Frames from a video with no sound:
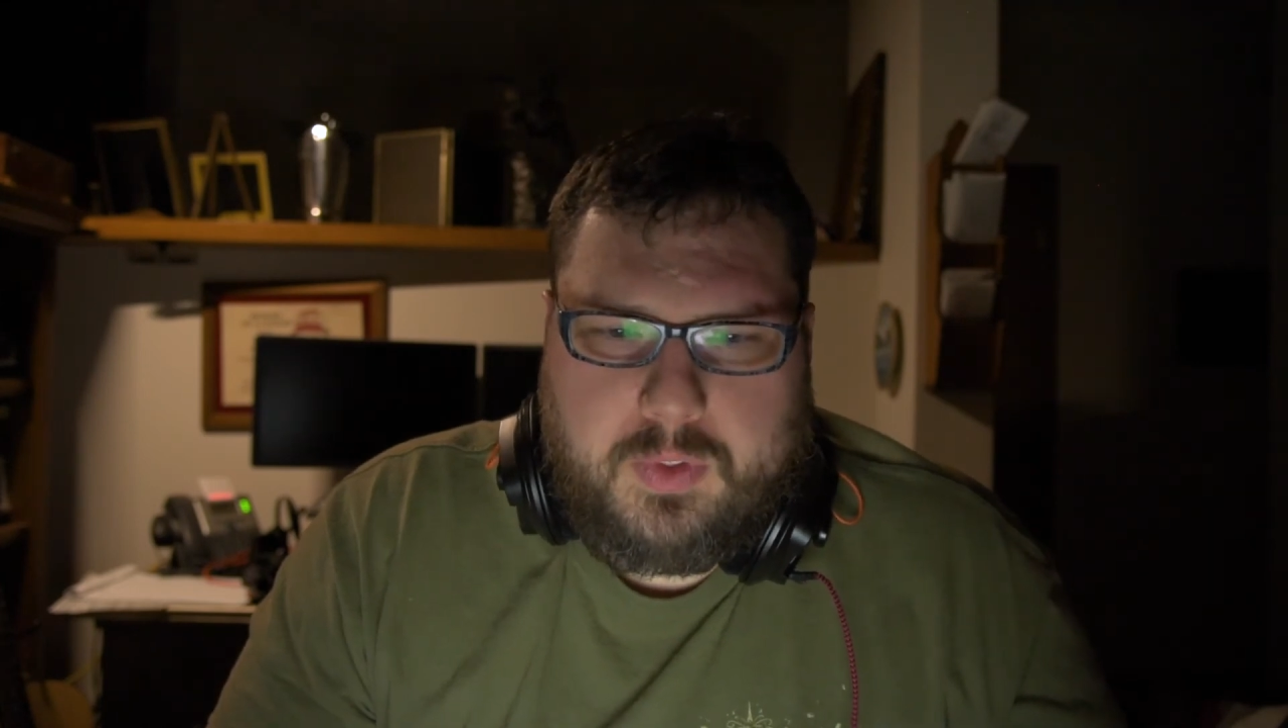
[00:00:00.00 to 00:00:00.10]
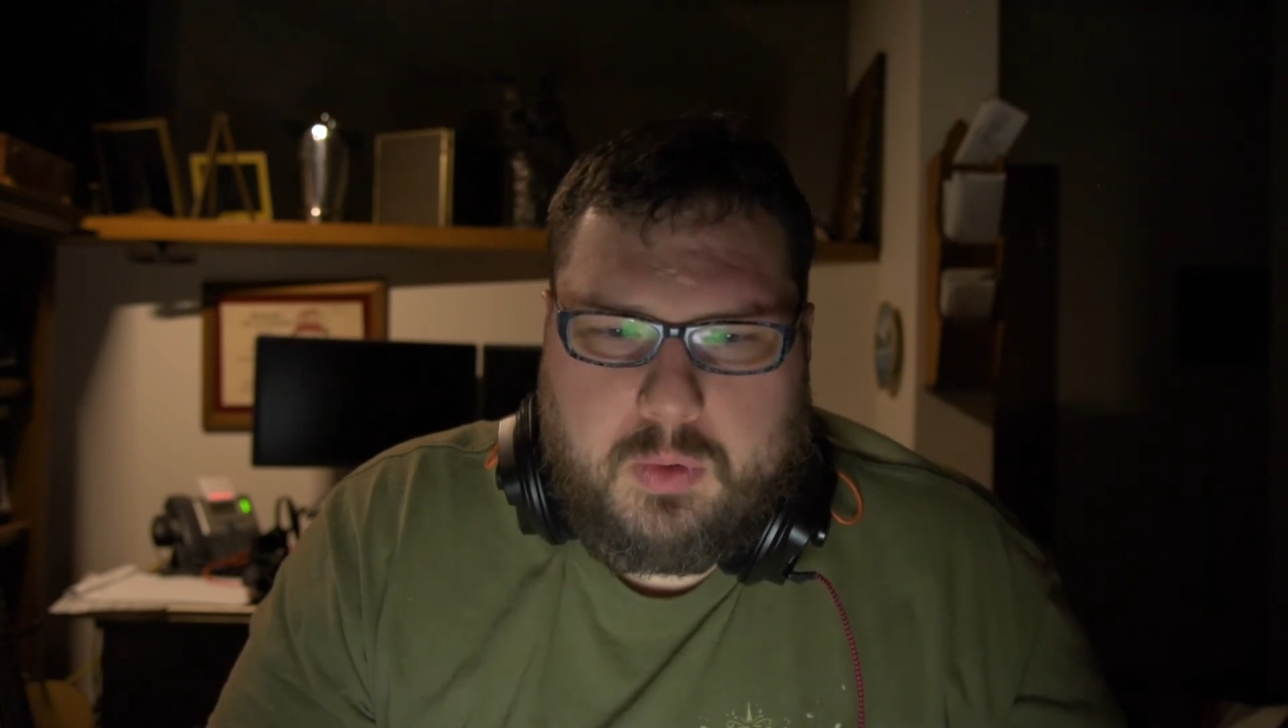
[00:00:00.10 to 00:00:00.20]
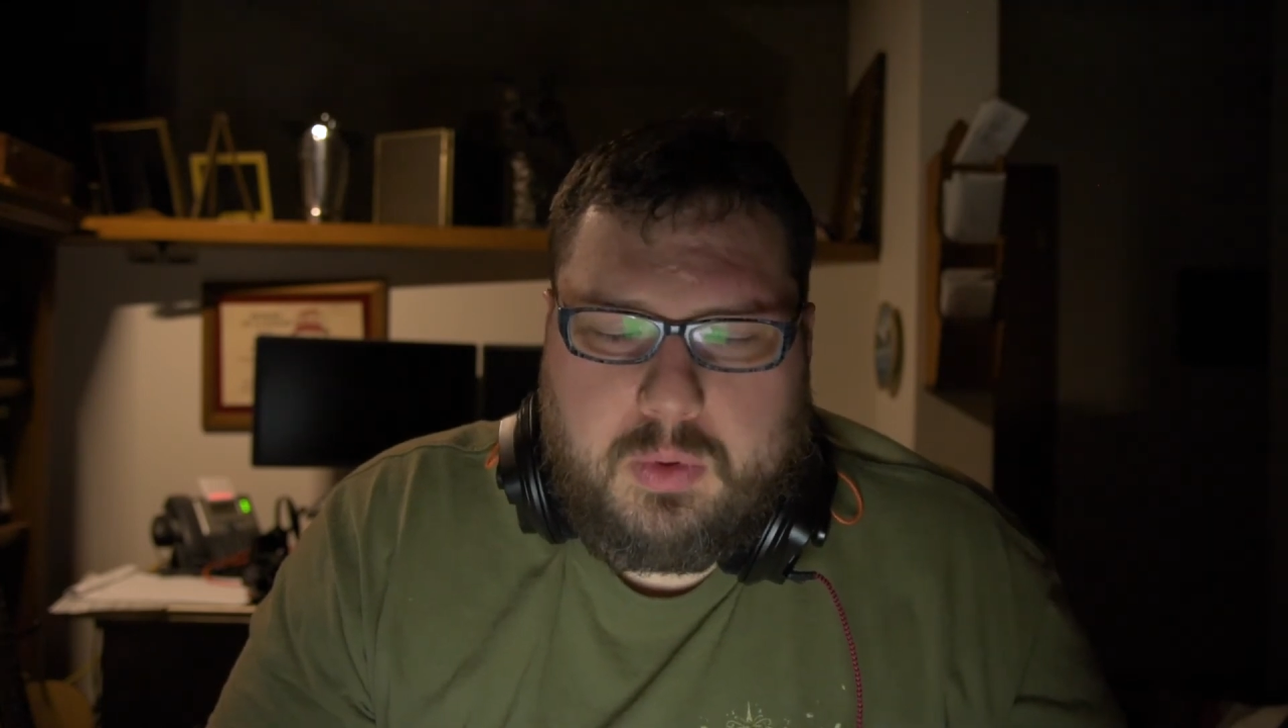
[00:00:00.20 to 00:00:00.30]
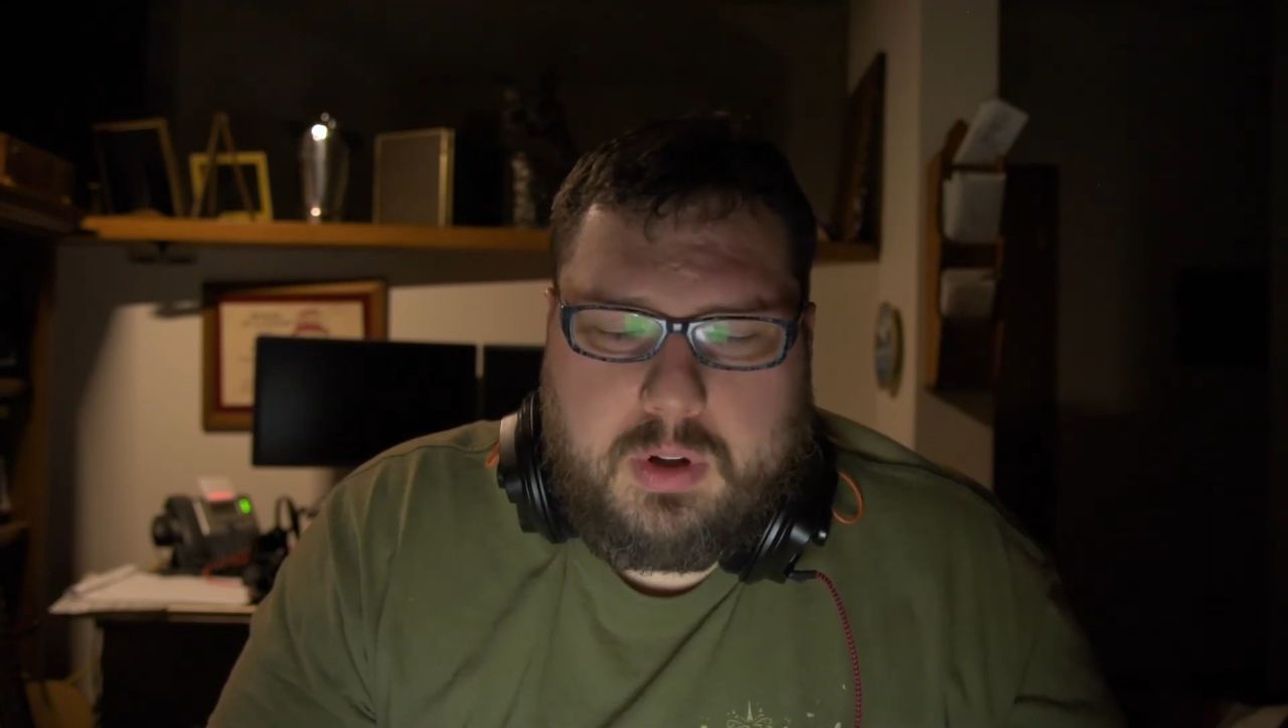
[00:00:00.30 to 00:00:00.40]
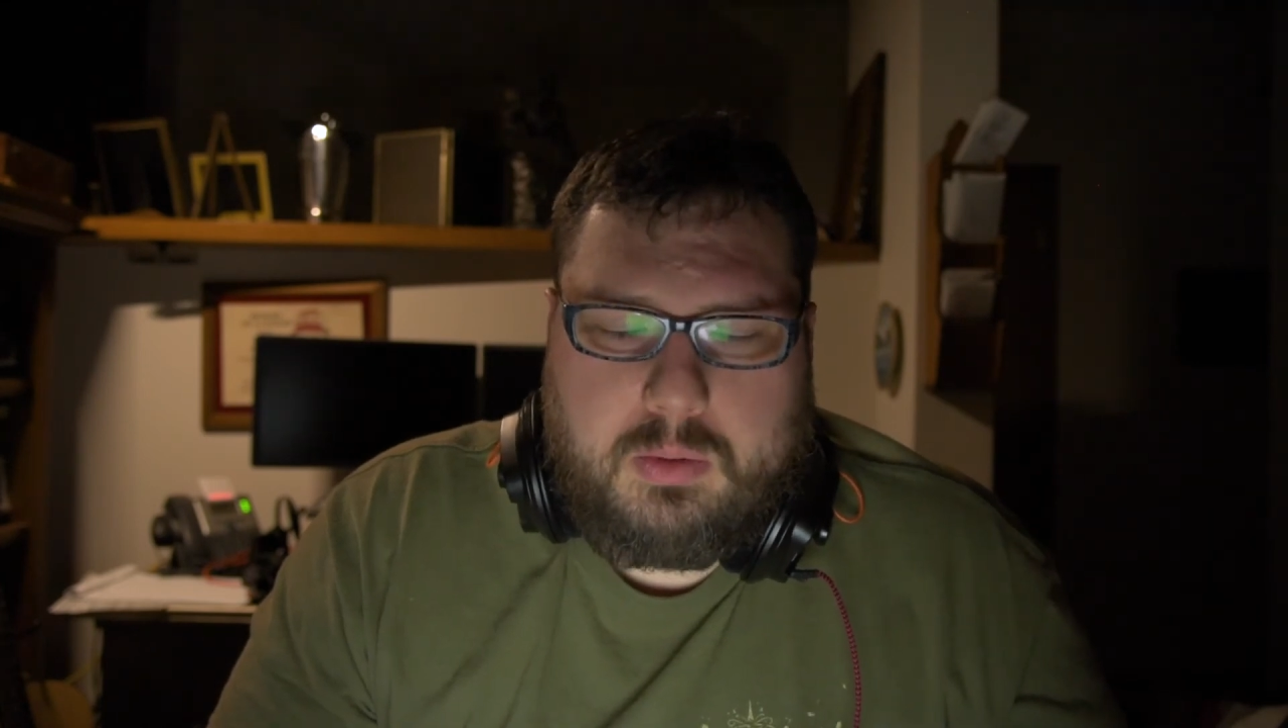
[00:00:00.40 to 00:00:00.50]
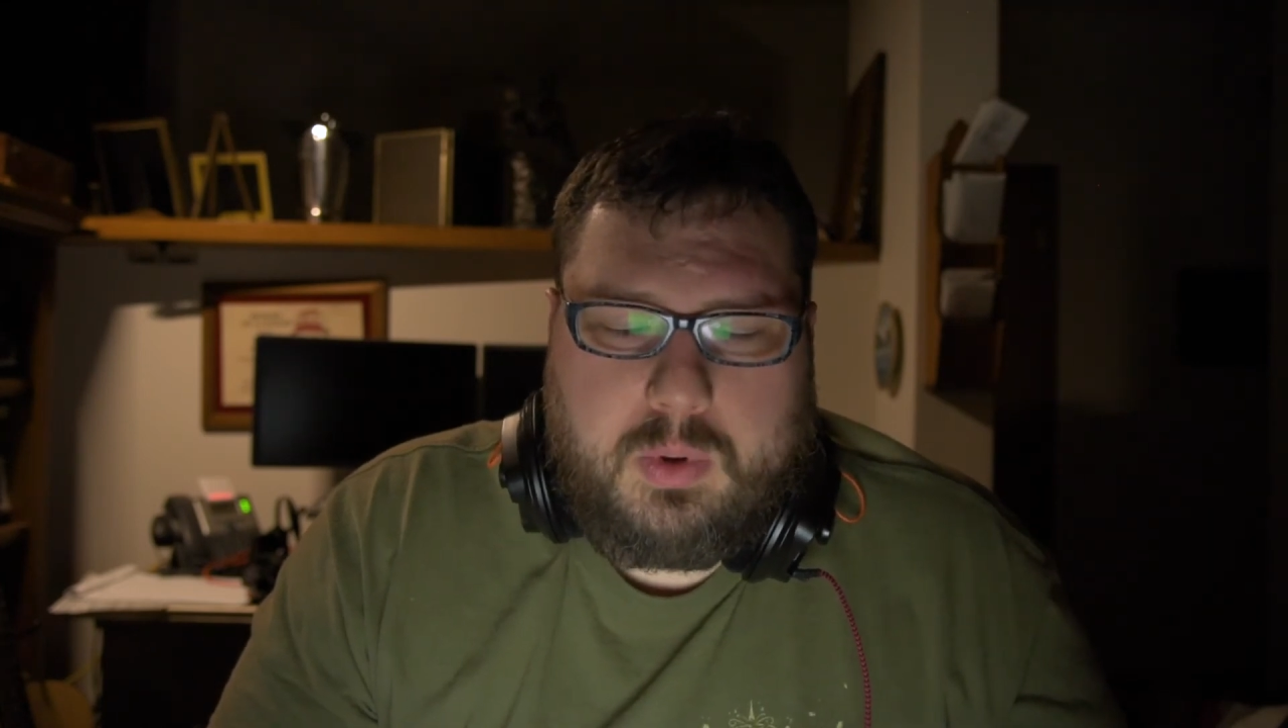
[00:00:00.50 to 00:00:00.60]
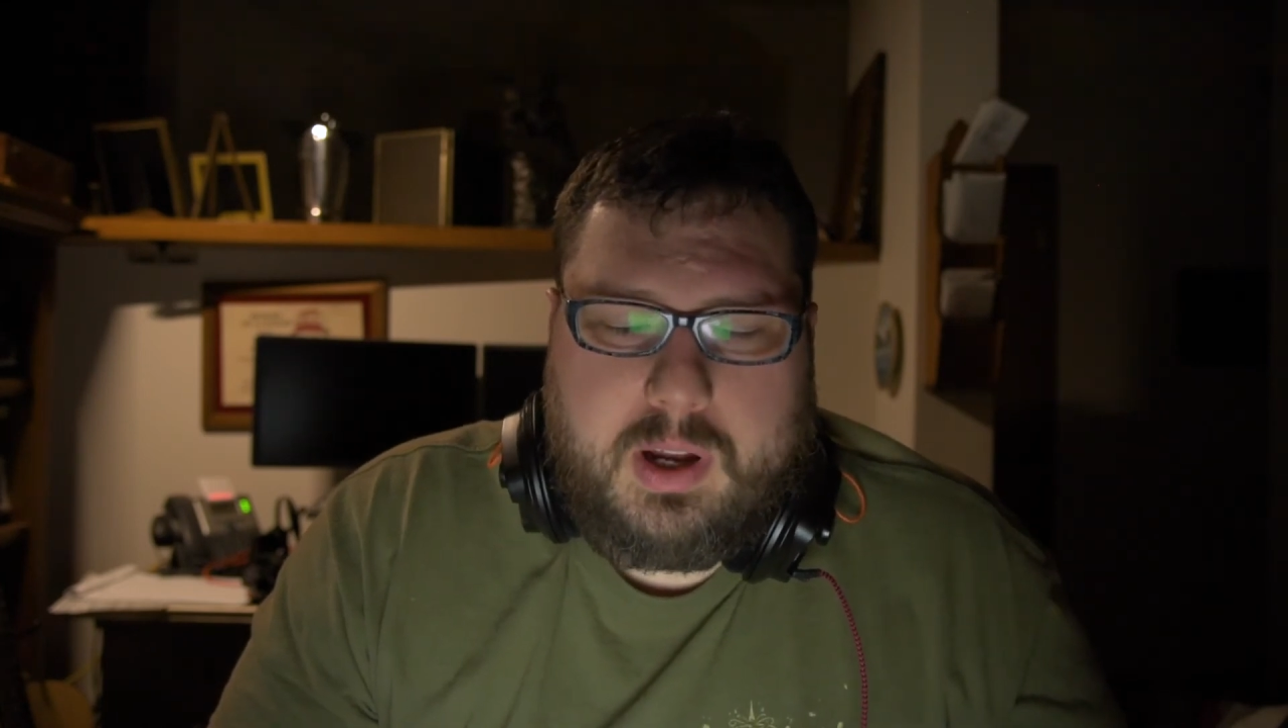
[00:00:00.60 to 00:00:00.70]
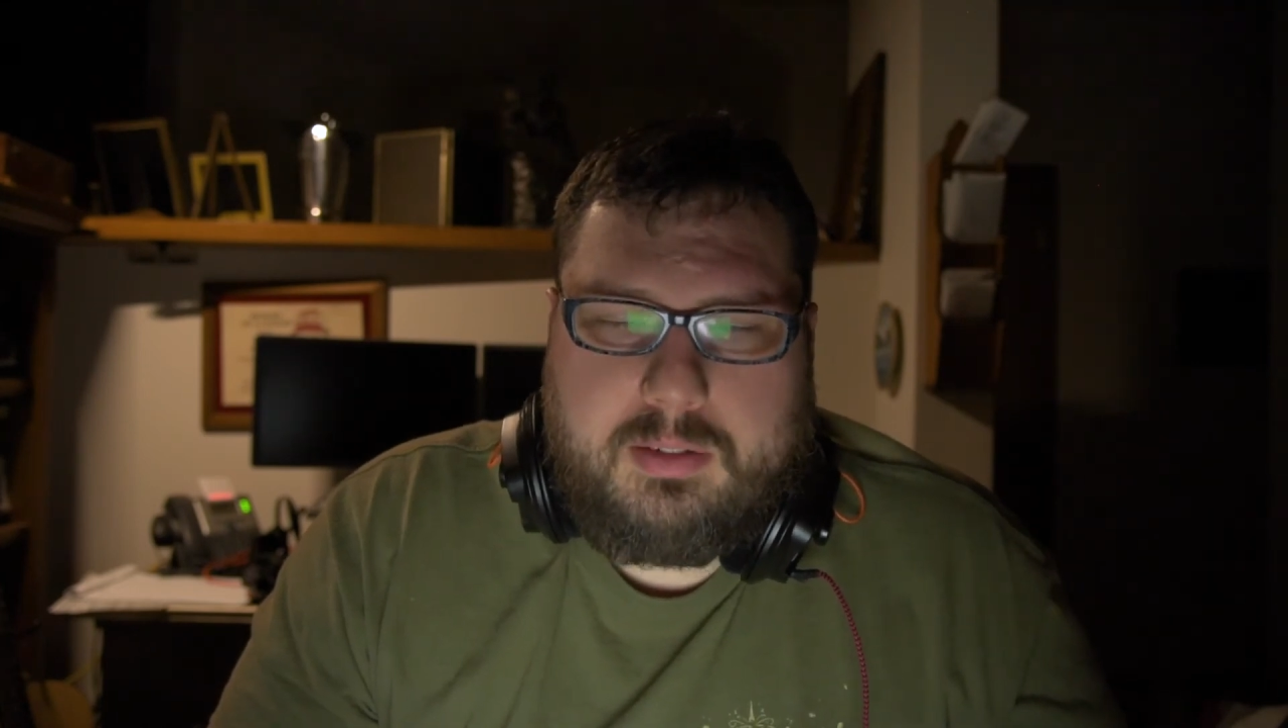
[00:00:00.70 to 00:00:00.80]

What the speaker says: Why